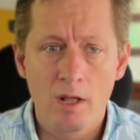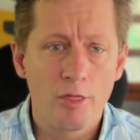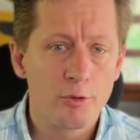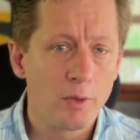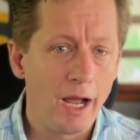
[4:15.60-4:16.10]

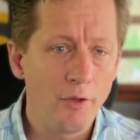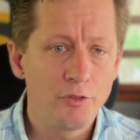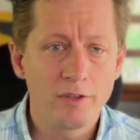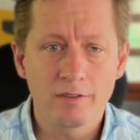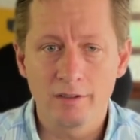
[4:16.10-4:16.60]
Throughout
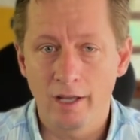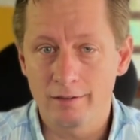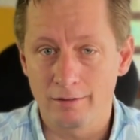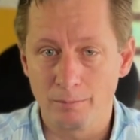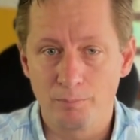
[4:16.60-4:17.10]
this
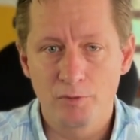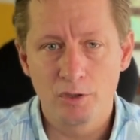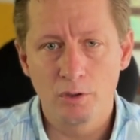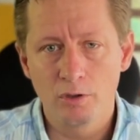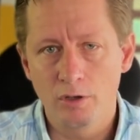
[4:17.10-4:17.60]
lesson,
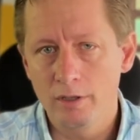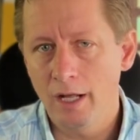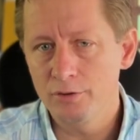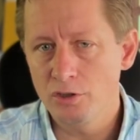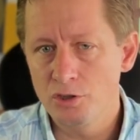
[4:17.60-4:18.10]
you'll learn how
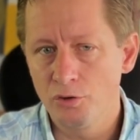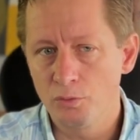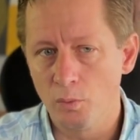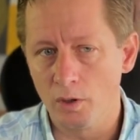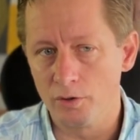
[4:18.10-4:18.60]
to choose
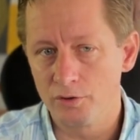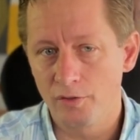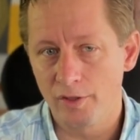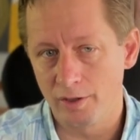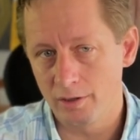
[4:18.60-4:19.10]
words
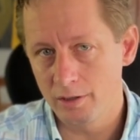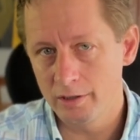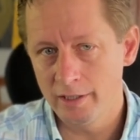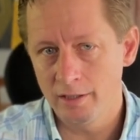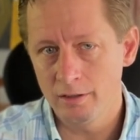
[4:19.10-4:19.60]
that are
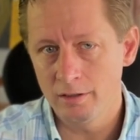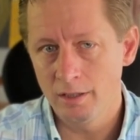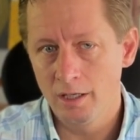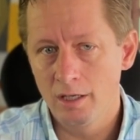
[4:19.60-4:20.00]
clear,